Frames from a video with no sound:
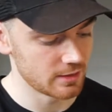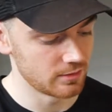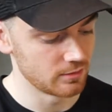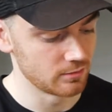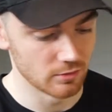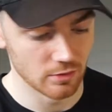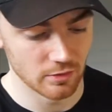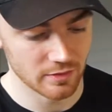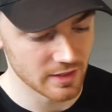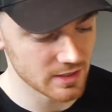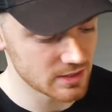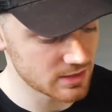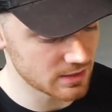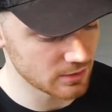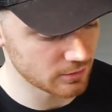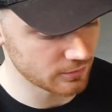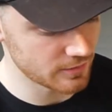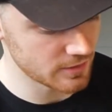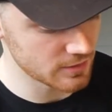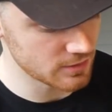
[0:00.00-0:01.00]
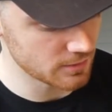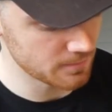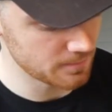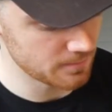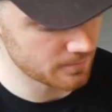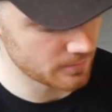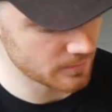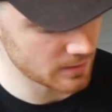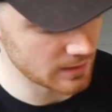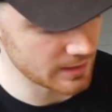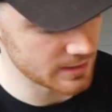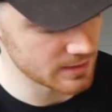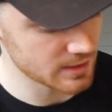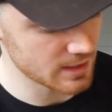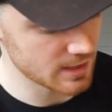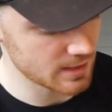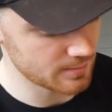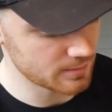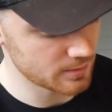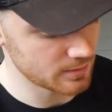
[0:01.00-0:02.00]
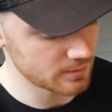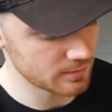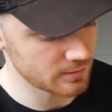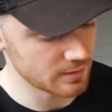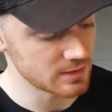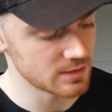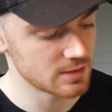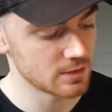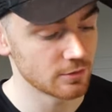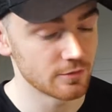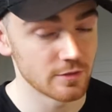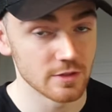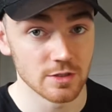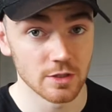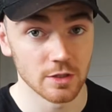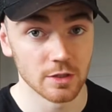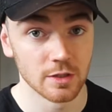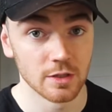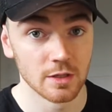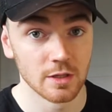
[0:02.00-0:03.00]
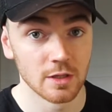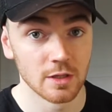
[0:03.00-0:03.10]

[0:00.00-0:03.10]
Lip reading: and this still fits on, the lens cap still fits on.